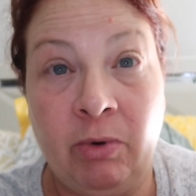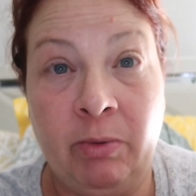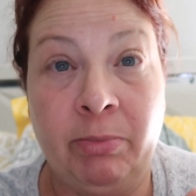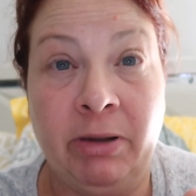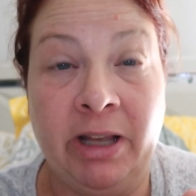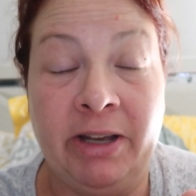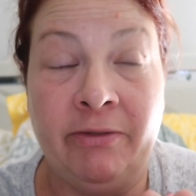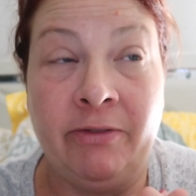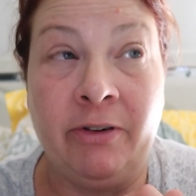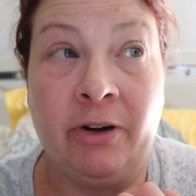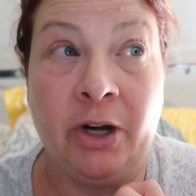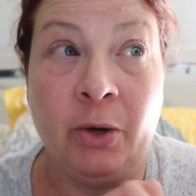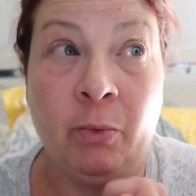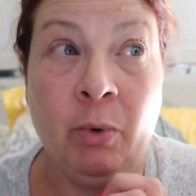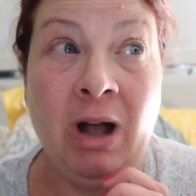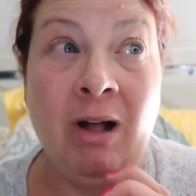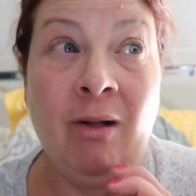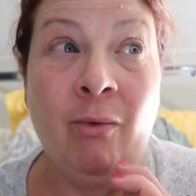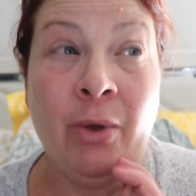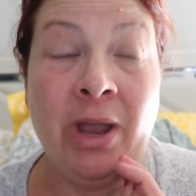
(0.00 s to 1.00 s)
We played very
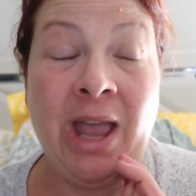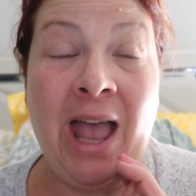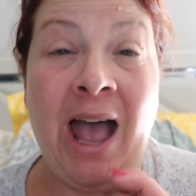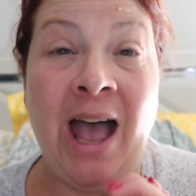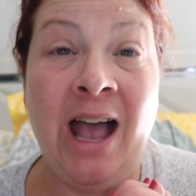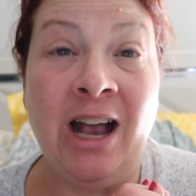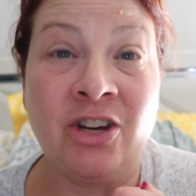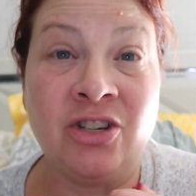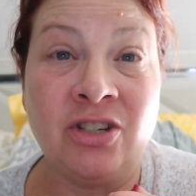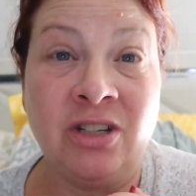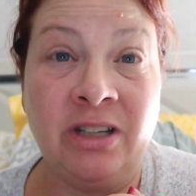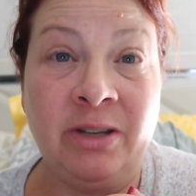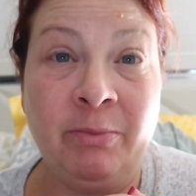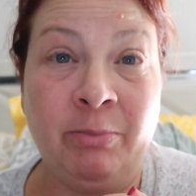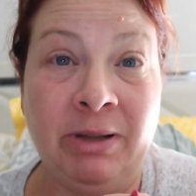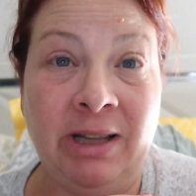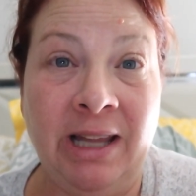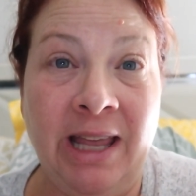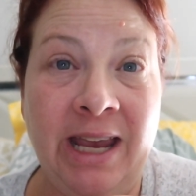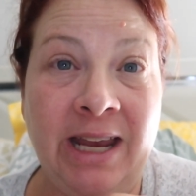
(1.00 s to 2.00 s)
well. We actually
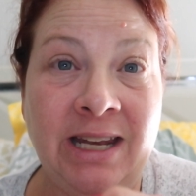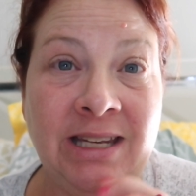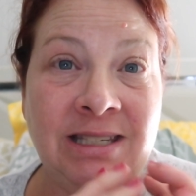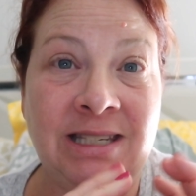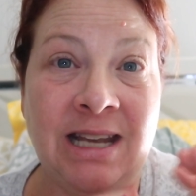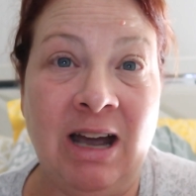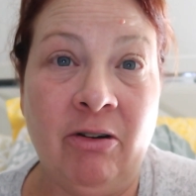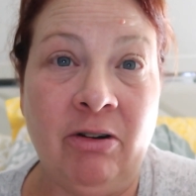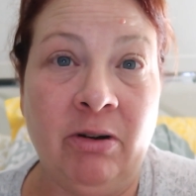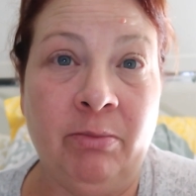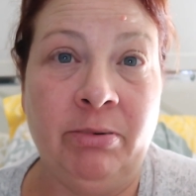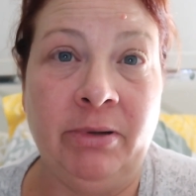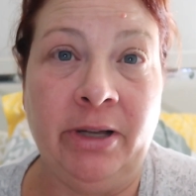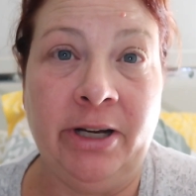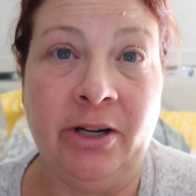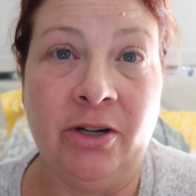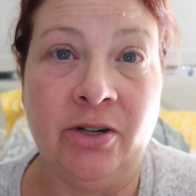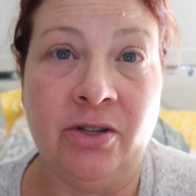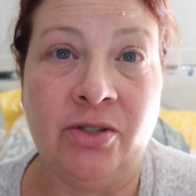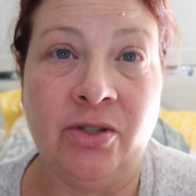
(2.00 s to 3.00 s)
played down a player.